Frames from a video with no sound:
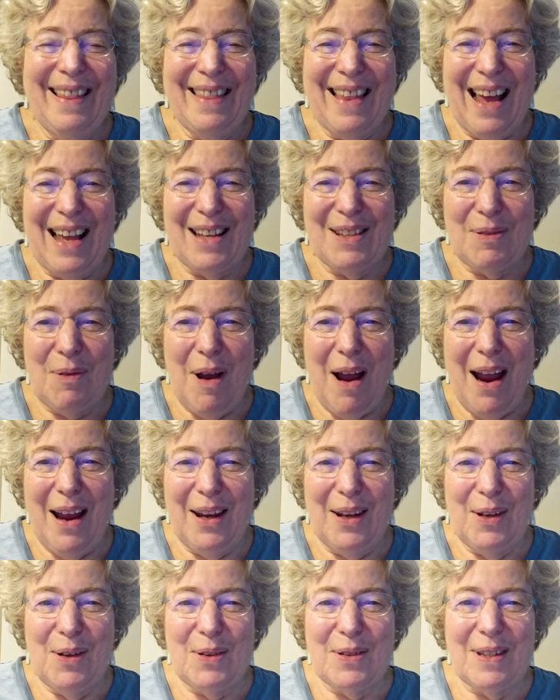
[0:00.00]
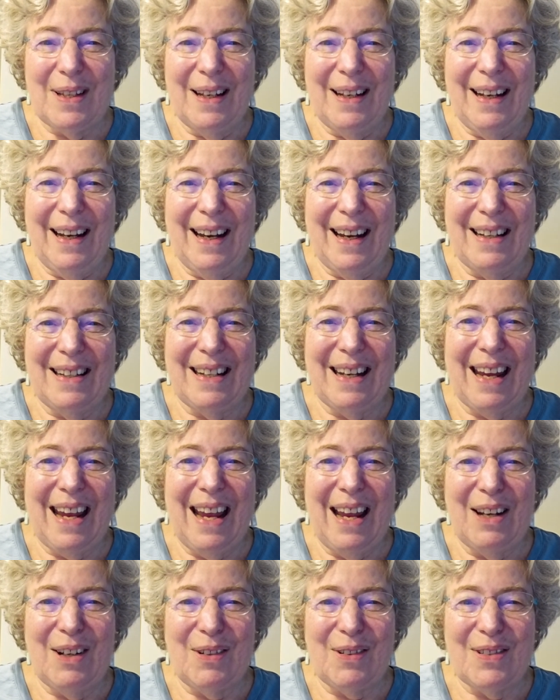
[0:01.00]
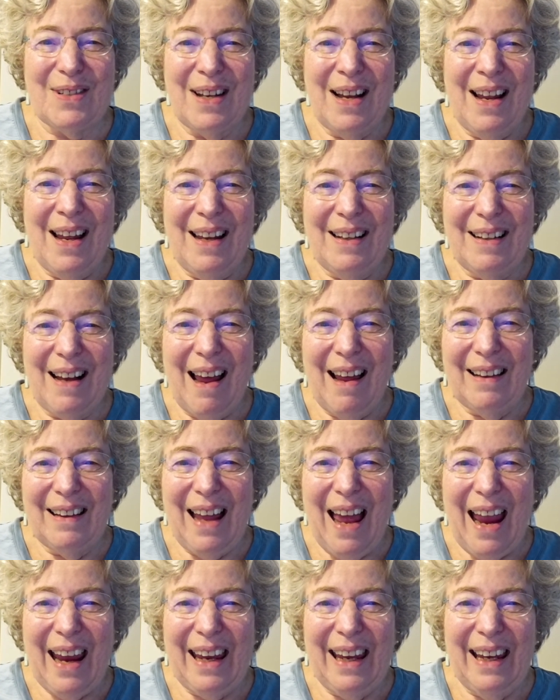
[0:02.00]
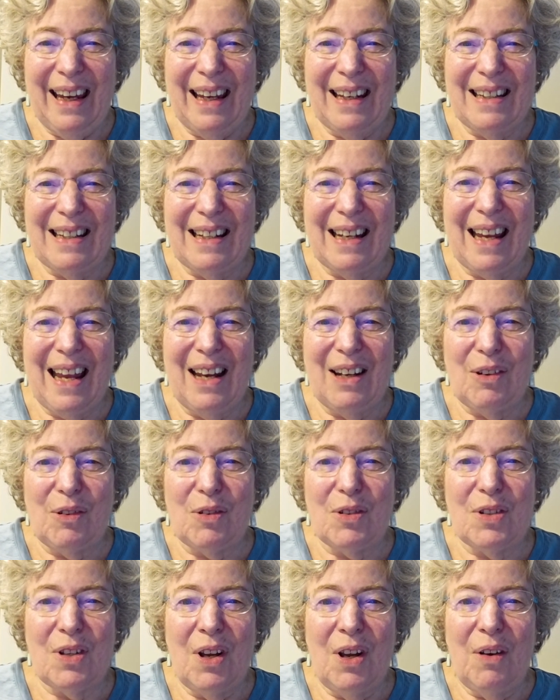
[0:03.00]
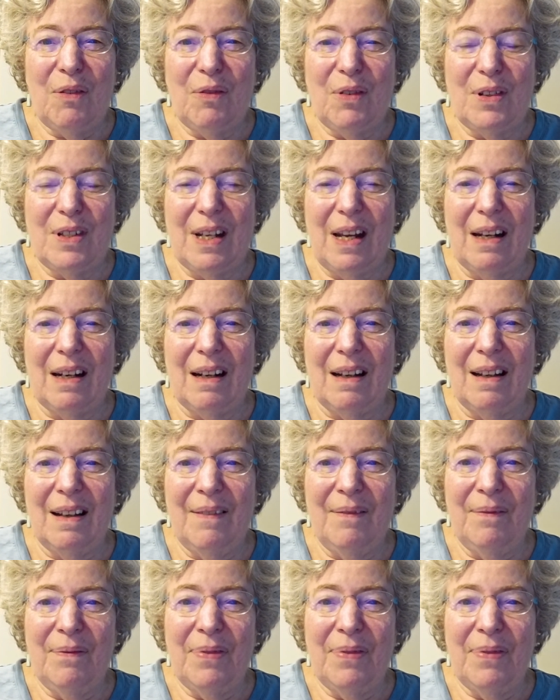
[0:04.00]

That's why I use leading indicators, not lagging indicators, for data.